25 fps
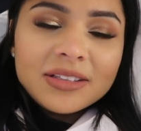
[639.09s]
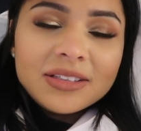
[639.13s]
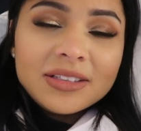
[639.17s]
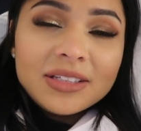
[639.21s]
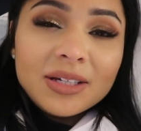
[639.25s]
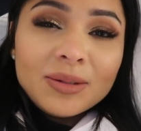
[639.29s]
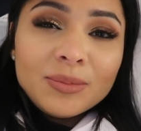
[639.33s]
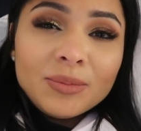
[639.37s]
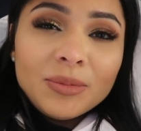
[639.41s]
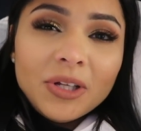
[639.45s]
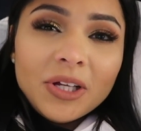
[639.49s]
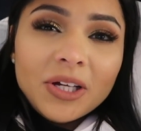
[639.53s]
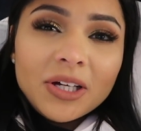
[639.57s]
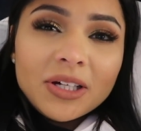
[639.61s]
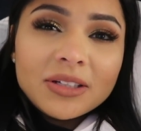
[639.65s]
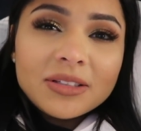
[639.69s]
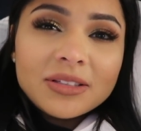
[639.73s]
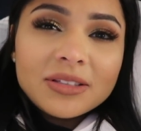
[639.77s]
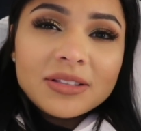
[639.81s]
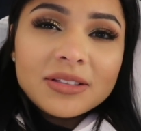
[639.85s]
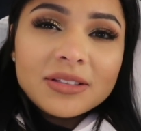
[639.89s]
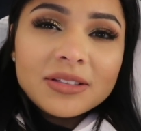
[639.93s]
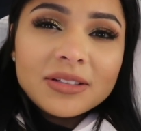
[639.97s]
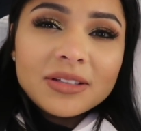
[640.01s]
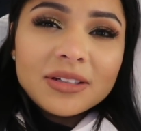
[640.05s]
10
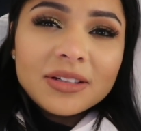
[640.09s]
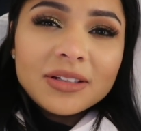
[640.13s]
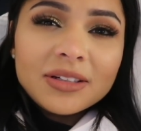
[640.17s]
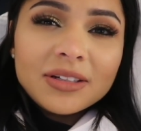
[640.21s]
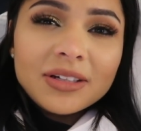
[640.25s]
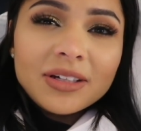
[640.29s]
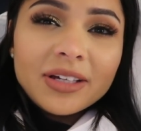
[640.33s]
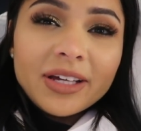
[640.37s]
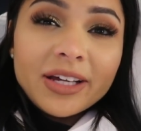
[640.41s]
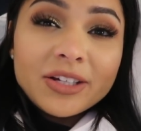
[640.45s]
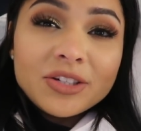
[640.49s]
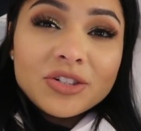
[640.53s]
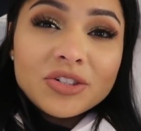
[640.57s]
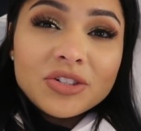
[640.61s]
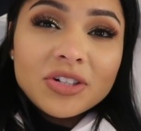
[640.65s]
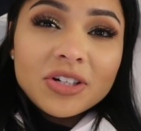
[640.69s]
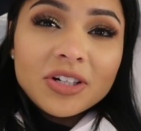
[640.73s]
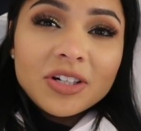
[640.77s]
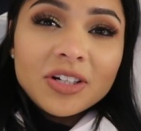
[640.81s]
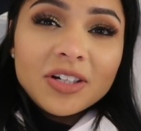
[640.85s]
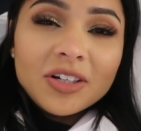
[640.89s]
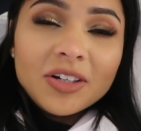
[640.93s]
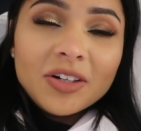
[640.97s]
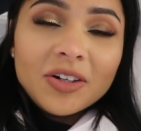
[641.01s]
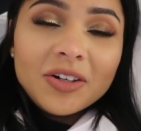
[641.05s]
blocks
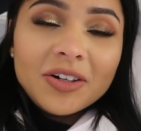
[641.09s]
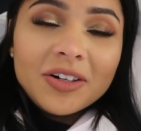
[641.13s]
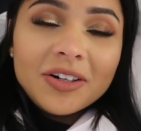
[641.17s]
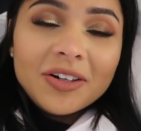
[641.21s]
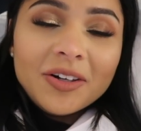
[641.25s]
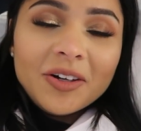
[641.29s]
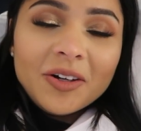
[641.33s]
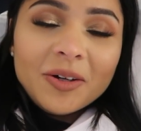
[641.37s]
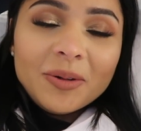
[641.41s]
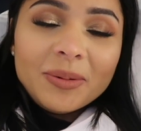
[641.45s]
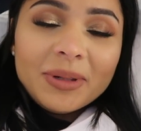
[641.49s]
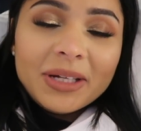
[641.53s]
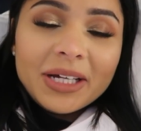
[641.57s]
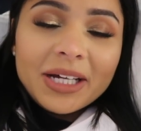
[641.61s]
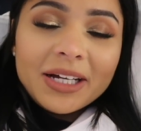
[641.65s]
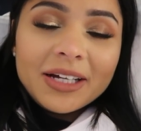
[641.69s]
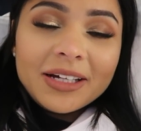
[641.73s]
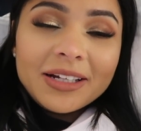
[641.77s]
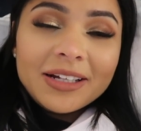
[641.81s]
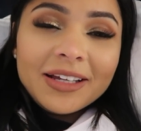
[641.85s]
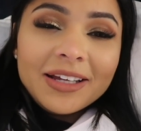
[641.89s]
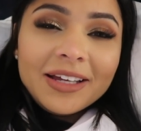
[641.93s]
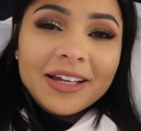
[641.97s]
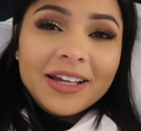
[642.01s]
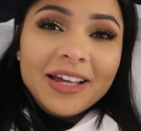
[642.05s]
extra my god.
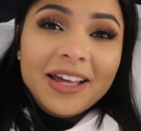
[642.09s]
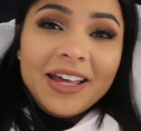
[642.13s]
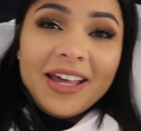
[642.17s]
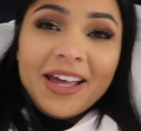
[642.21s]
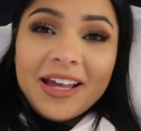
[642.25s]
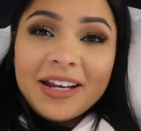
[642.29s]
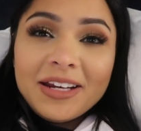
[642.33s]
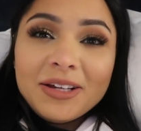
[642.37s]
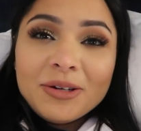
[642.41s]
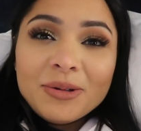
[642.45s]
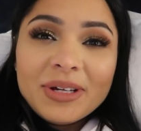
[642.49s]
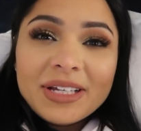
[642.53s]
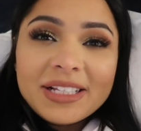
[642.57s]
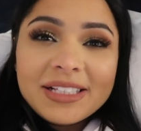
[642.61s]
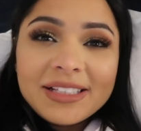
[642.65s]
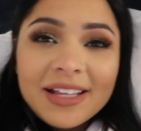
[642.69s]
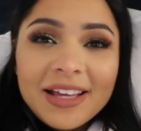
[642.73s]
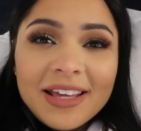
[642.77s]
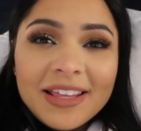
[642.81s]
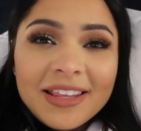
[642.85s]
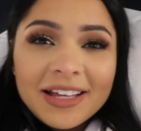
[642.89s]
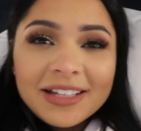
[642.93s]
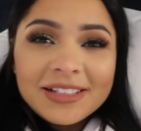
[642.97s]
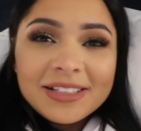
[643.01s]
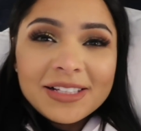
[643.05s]
Anyways,
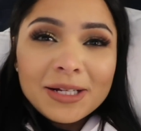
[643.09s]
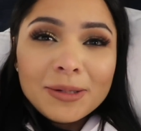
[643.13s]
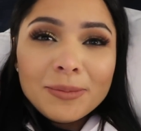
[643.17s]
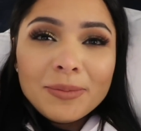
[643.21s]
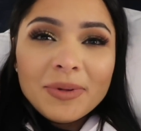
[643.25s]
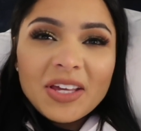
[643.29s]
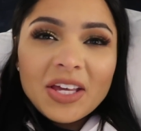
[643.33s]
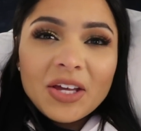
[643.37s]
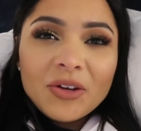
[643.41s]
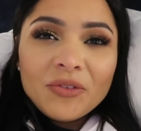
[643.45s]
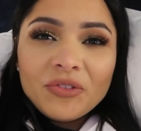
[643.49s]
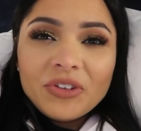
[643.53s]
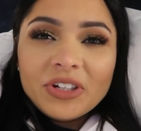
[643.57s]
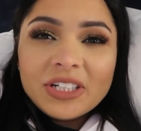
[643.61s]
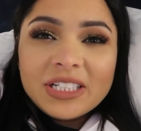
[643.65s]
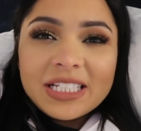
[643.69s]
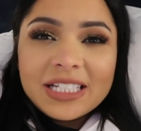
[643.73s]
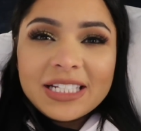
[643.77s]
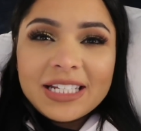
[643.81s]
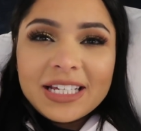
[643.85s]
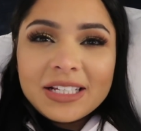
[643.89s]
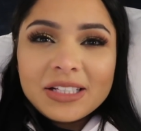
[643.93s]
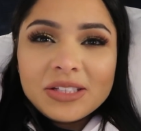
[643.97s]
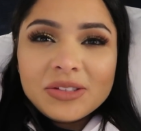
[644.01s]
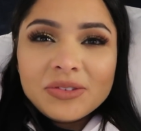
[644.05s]
that's gonna be it for
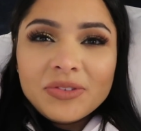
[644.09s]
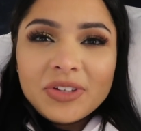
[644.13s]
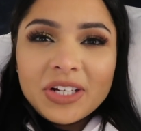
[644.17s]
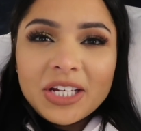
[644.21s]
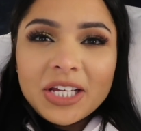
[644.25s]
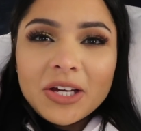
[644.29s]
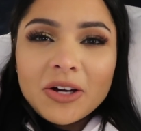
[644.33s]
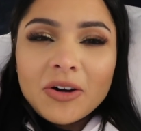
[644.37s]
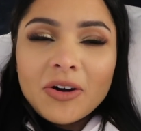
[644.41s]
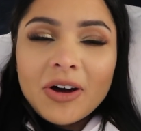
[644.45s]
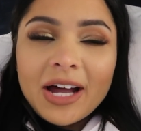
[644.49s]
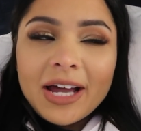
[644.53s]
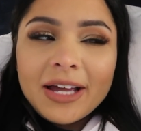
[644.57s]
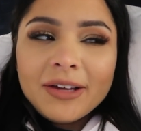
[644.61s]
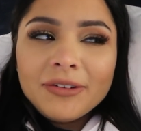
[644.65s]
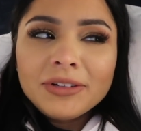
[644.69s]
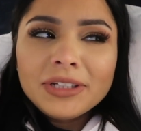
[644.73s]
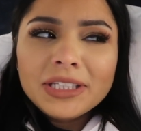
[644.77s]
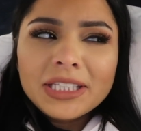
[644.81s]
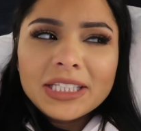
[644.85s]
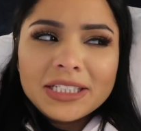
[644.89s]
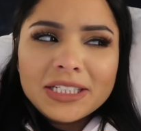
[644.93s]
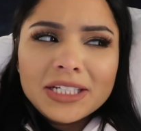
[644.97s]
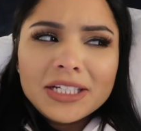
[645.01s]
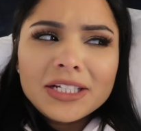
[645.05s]
today's video. I
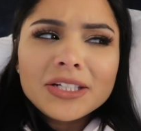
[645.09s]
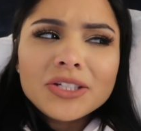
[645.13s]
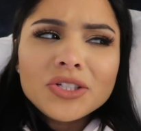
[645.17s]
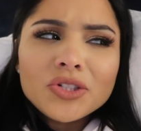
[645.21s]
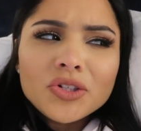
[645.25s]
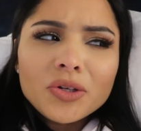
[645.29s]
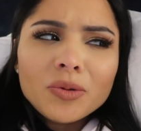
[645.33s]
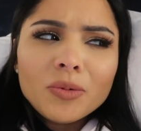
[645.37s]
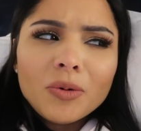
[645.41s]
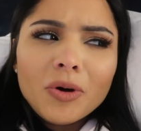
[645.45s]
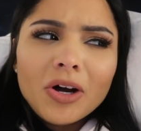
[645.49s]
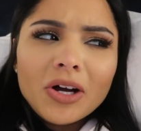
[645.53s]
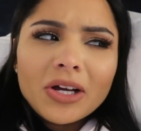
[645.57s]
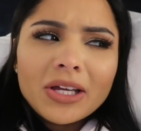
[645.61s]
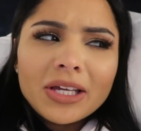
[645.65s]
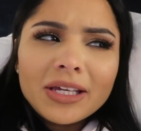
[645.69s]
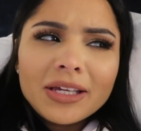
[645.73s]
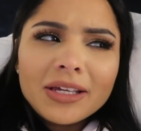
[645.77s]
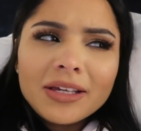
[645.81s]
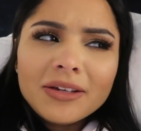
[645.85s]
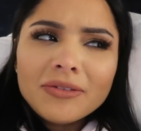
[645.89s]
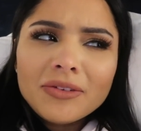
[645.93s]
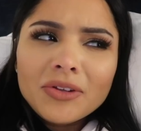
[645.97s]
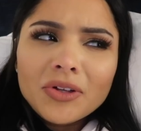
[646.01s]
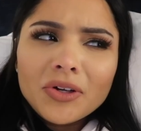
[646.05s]
really did enjoy
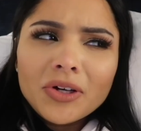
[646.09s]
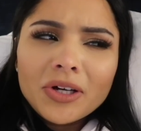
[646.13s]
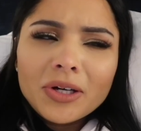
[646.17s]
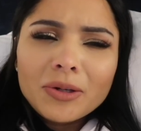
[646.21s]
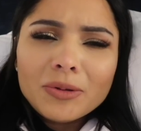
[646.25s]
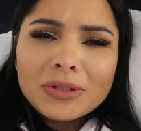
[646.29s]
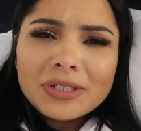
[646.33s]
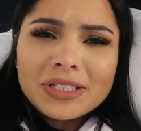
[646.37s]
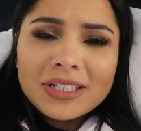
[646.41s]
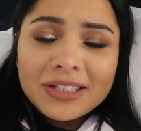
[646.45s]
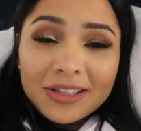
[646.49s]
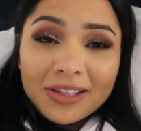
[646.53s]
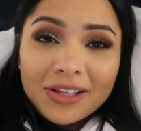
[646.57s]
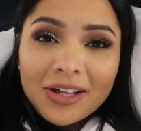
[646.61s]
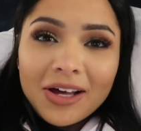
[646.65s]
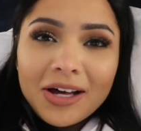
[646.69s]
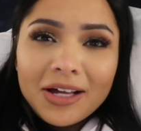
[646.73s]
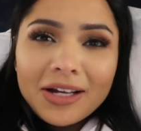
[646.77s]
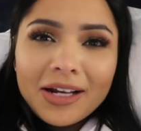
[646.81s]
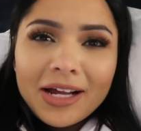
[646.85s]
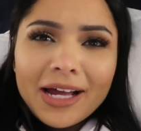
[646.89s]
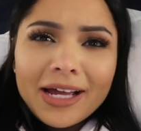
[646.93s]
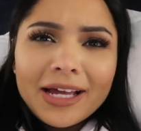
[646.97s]
walking, even though it was a lot.